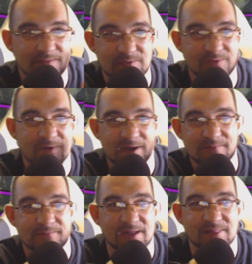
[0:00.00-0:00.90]
your
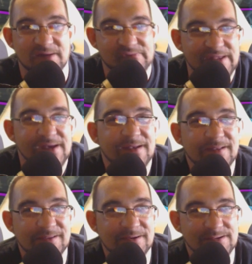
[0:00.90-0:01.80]
right, my left,
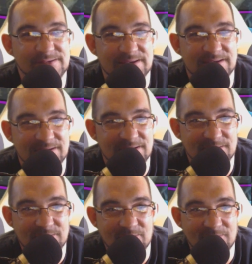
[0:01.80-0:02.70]
there's
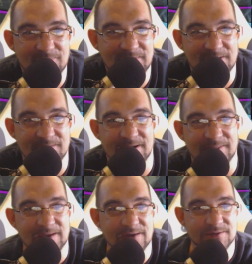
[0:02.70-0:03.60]
a little window
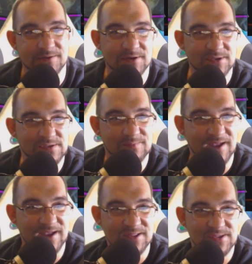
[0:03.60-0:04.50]
right there, and you're going to see
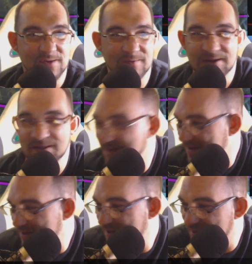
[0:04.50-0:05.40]
my hands go in it.
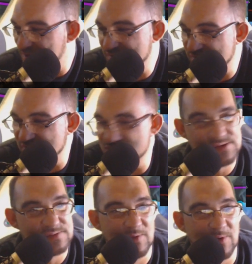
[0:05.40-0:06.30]
This
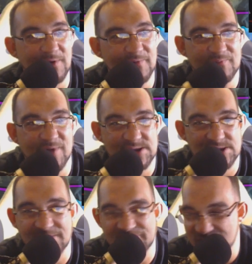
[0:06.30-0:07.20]
is all of my
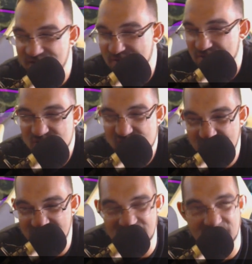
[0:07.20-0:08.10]
stuff right here. This is
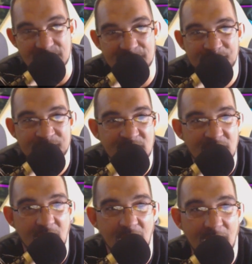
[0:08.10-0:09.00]
my gear.
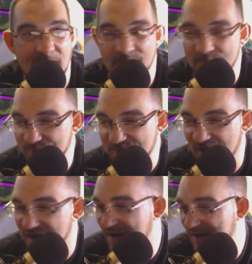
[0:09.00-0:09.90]

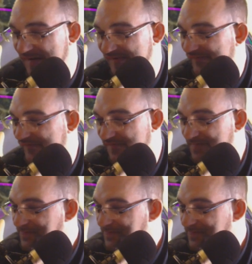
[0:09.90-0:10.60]
I have,